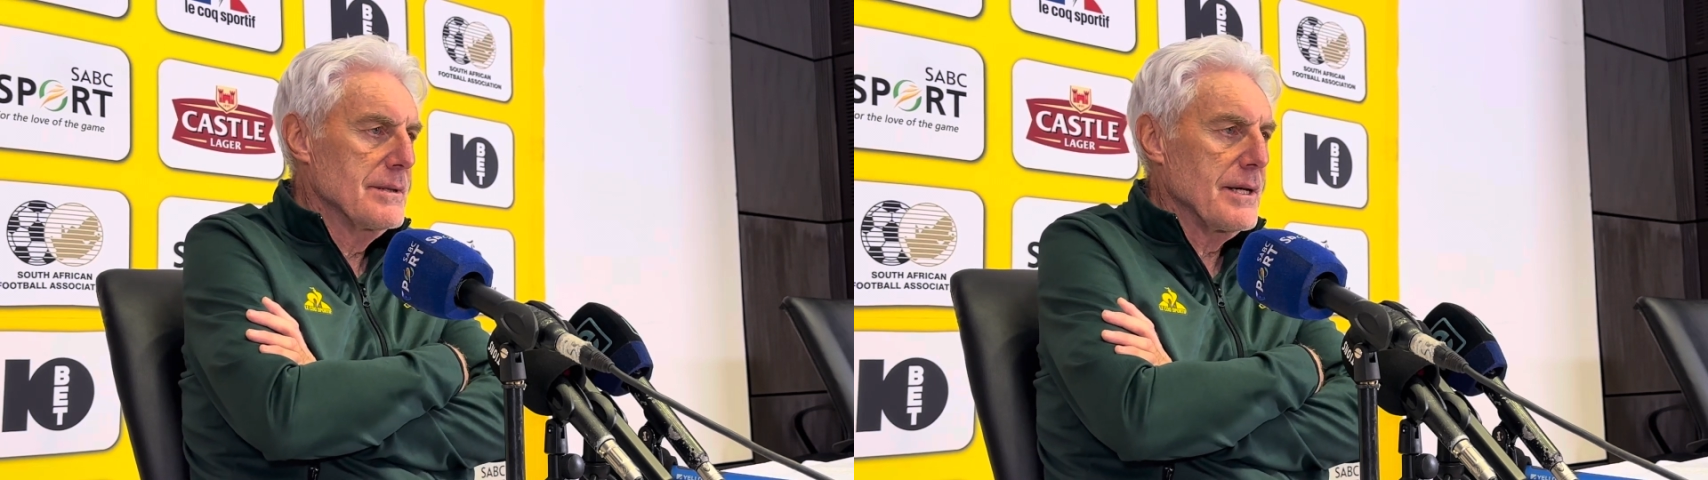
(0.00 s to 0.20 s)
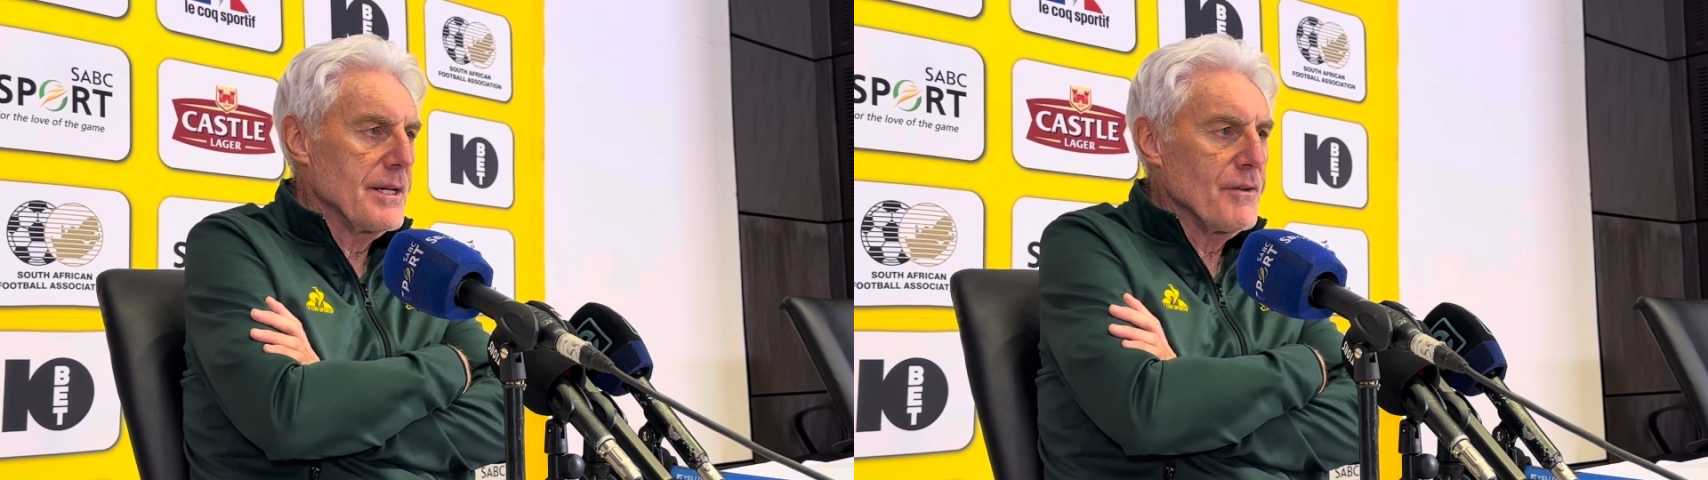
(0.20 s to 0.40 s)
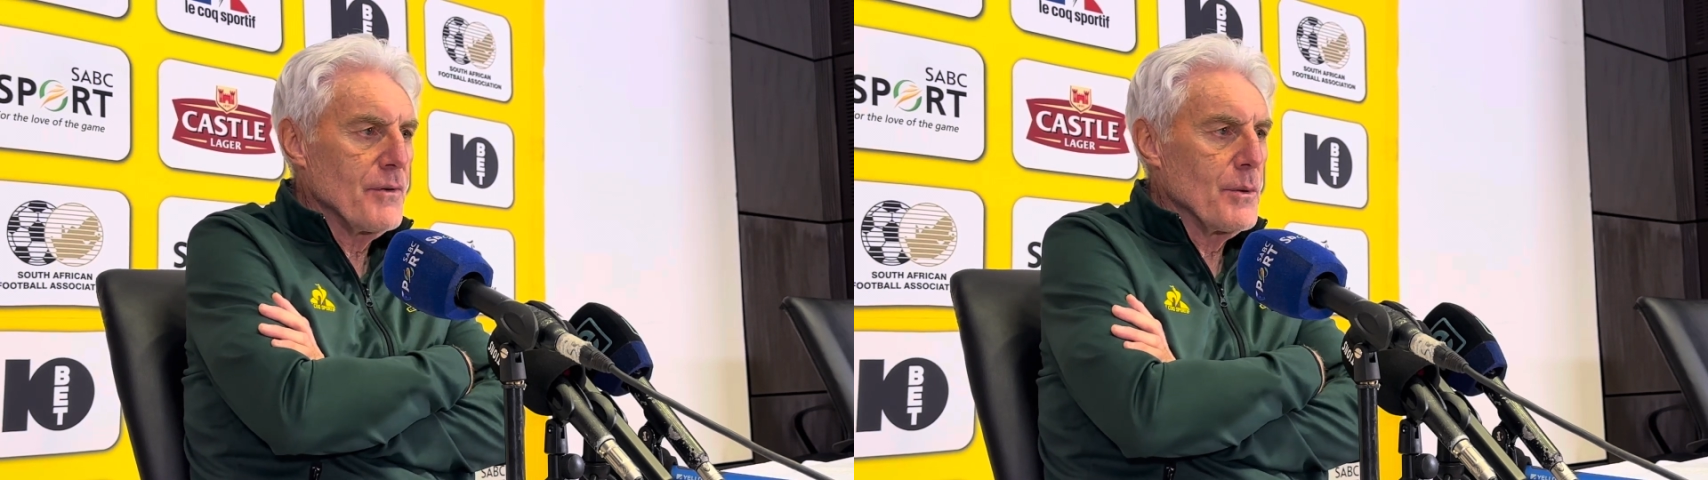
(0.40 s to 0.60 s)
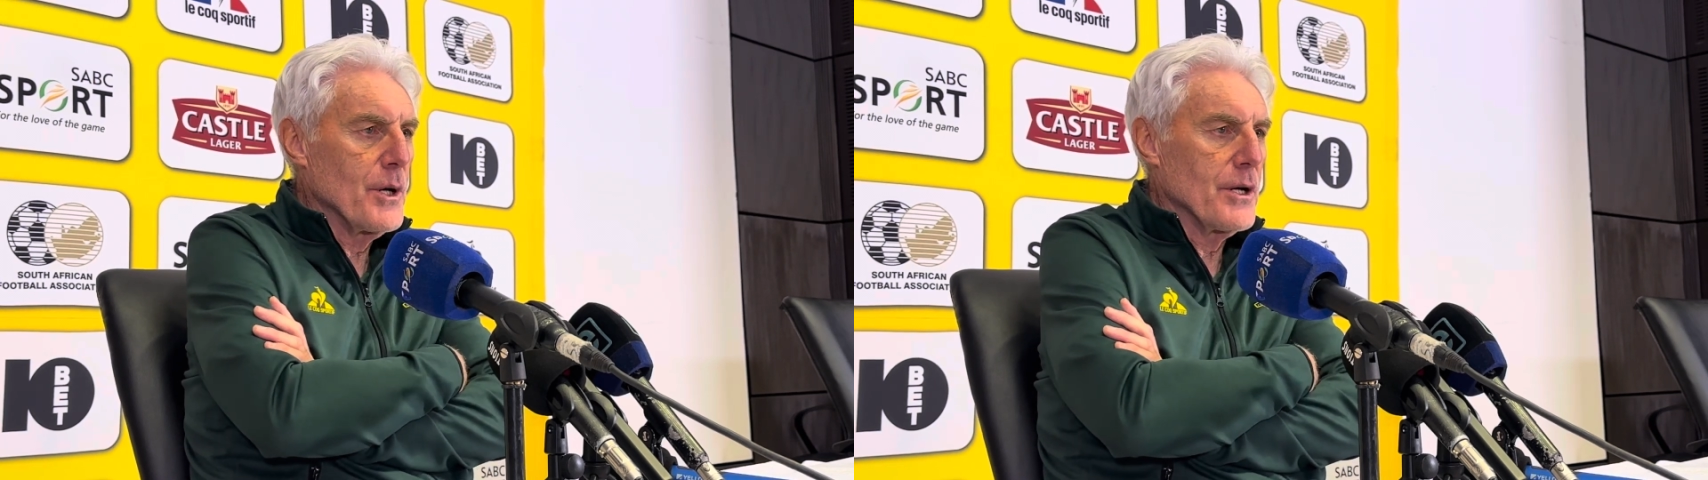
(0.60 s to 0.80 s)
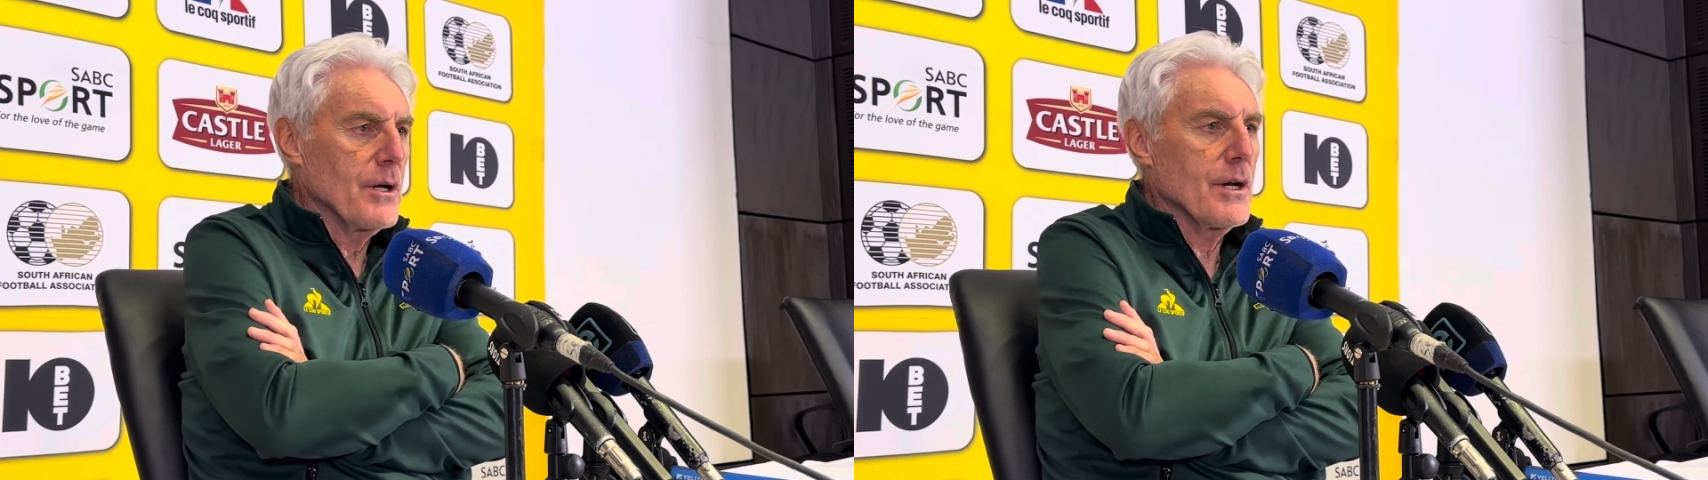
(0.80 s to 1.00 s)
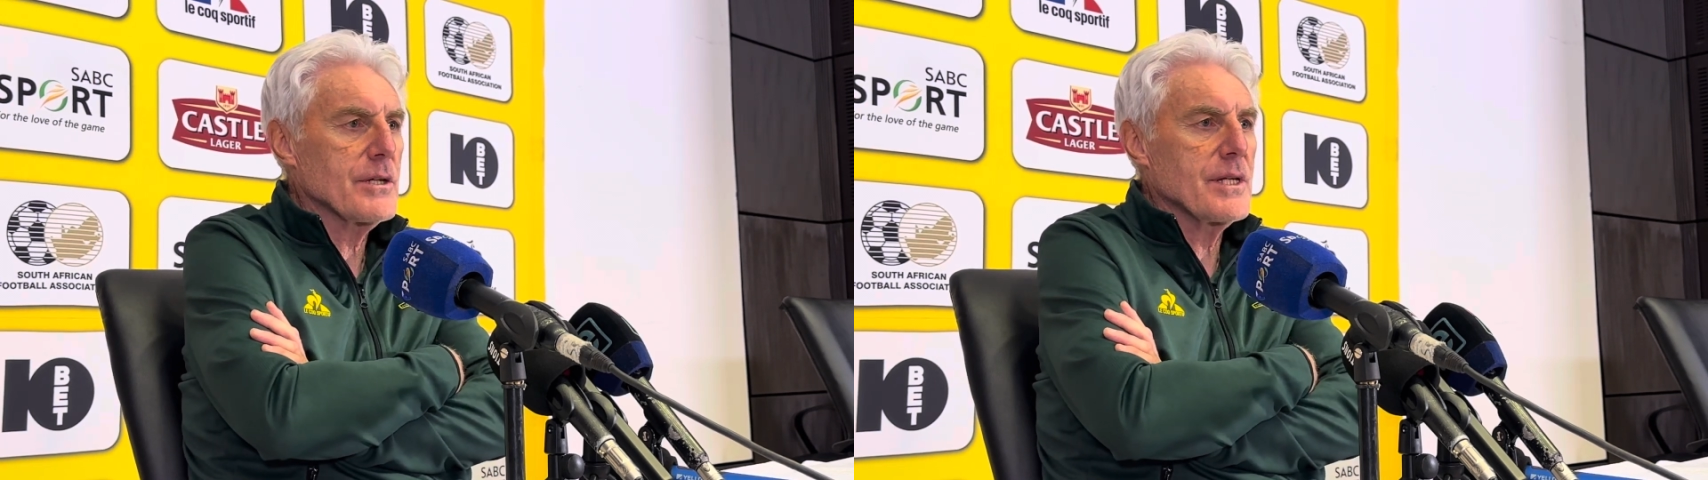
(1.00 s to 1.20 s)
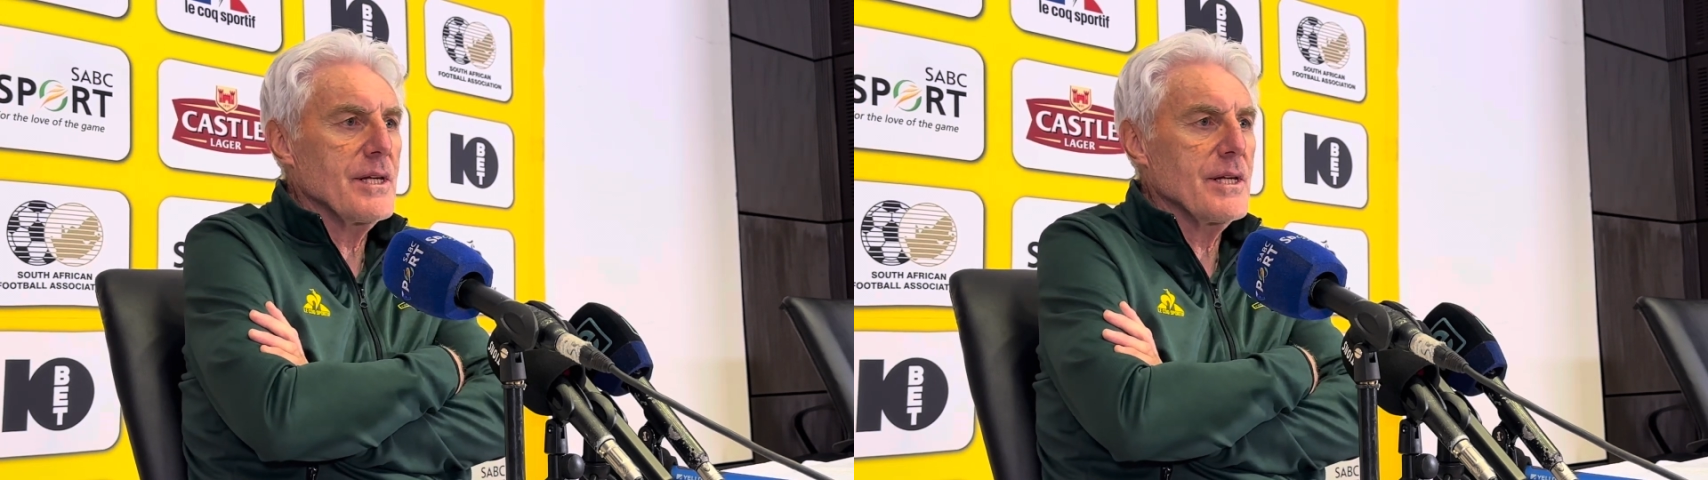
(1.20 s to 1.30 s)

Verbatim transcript: And if we were unlucky,